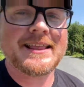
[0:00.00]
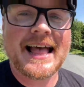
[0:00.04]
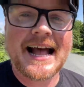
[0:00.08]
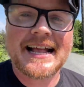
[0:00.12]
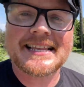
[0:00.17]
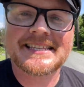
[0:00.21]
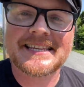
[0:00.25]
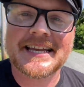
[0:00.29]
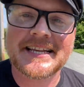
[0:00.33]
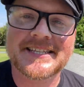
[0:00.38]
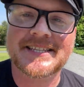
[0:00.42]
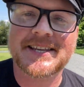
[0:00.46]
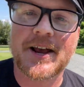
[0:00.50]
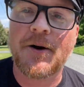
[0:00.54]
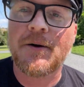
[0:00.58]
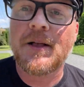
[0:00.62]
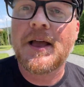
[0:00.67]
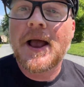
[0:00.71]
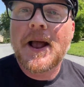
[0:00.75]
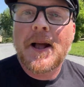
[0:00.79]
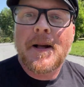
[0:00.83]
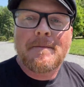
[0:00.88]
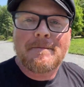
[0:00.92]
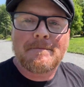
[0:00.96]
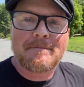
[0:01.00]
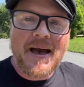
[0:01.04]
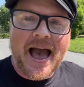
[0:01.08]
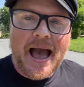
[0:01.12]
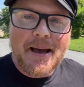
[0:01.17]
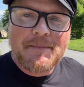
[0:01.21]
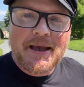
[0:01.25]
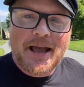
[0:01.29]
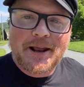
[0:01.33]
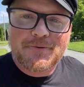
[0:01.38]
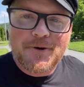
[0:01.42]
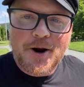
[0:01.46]
that's it. So
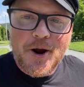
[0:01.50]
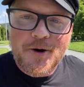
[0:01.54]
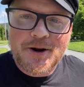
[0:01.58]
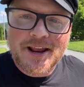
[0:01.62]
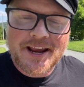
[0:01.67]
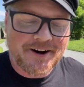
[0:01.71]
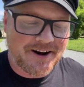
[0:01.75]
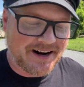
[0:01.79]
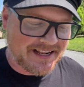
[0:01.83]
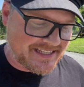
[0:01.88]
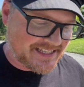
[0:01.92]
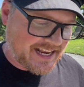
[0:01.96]
Batman Road here in